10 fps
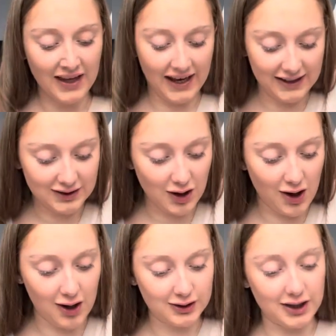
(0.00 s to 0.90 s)
is
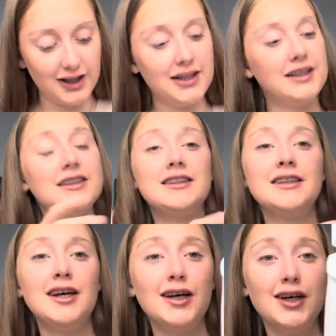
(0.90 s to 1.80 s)
gorgeous.
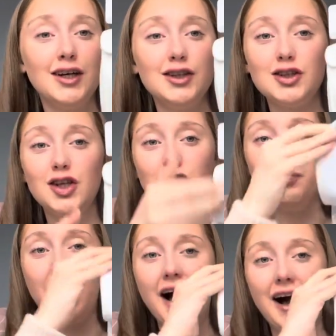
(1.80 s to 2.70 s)

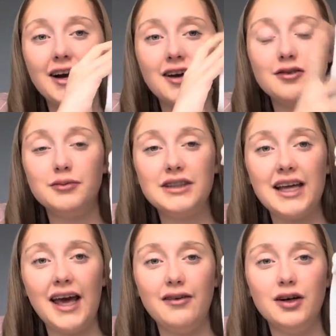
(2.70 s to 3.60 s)
2-pack of
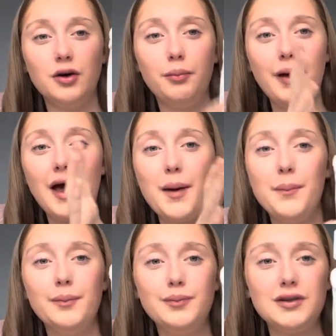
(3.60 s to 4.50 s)
material
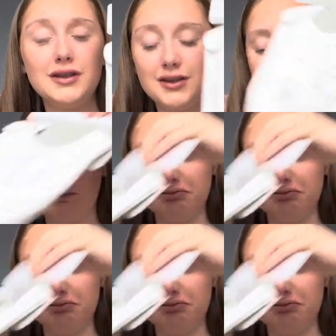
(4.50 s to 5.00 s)
bibs.